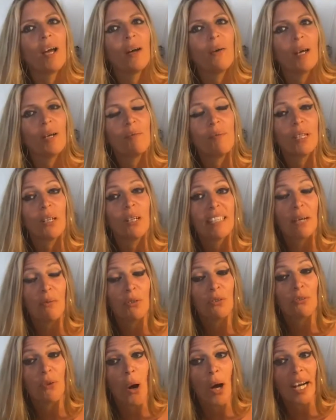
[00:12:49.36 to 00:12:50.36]
because I
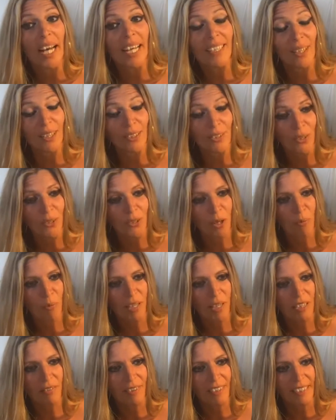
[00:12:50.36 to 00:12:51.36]
would forget also so
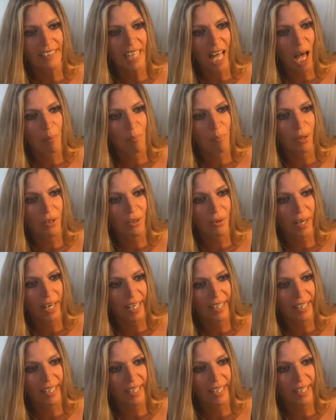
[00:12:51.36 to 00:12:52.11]
many things that happen, right?